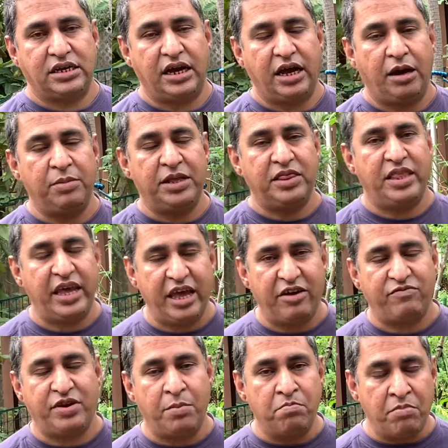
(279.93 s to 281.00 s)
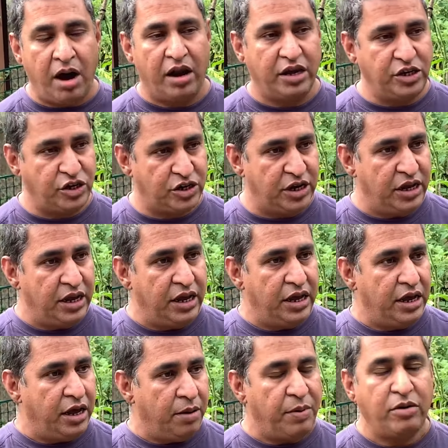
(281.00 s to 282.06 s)
I mean, they have demolished
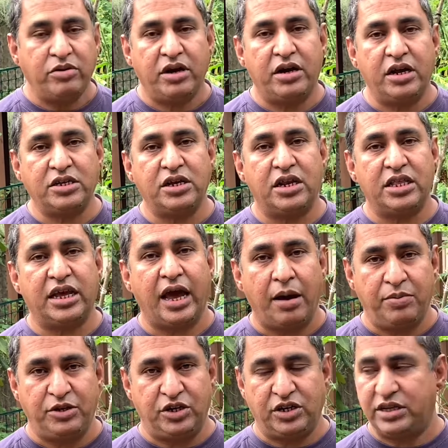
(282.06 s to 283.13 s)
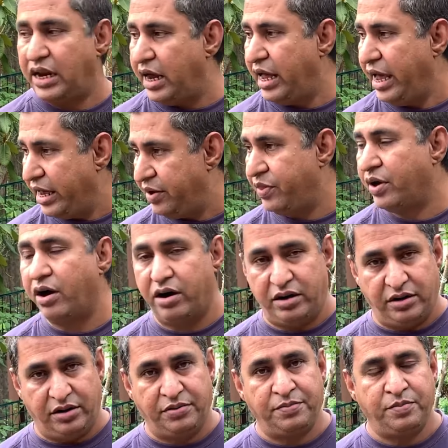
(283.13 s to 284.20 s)
about a dozen of the cabbages that I had in the garden,
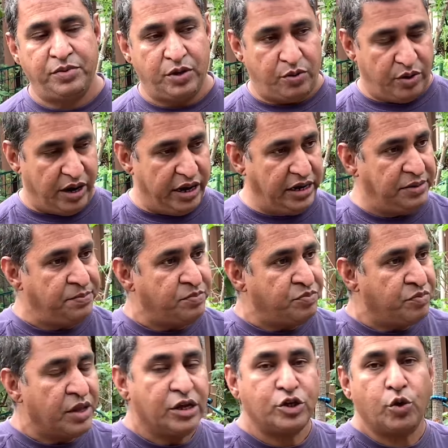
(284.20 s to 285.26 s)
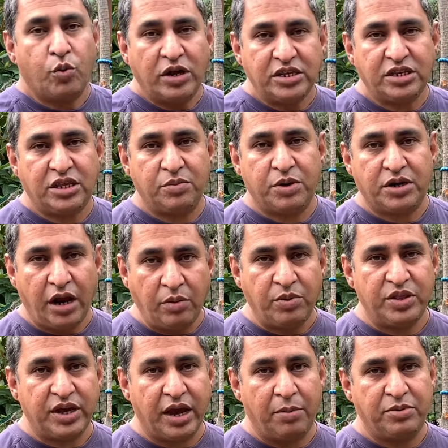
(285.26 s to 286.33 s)
right? So once they were done with the
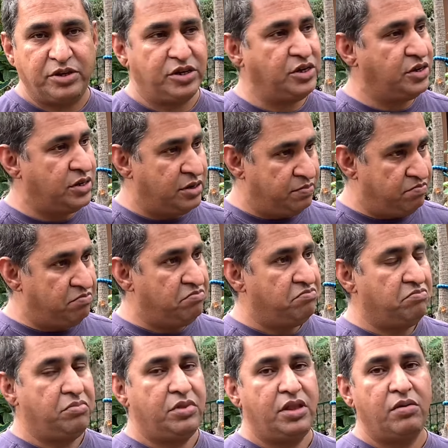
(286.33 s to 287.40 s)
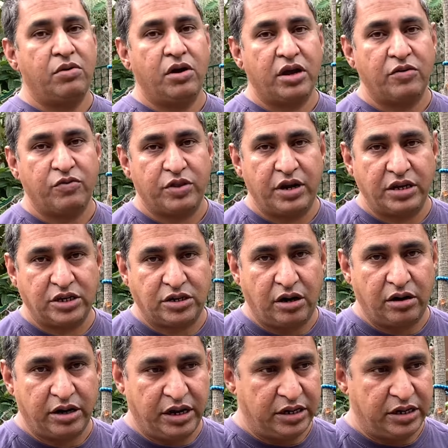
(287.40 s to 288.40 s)
cabbages, they were looking for the next target.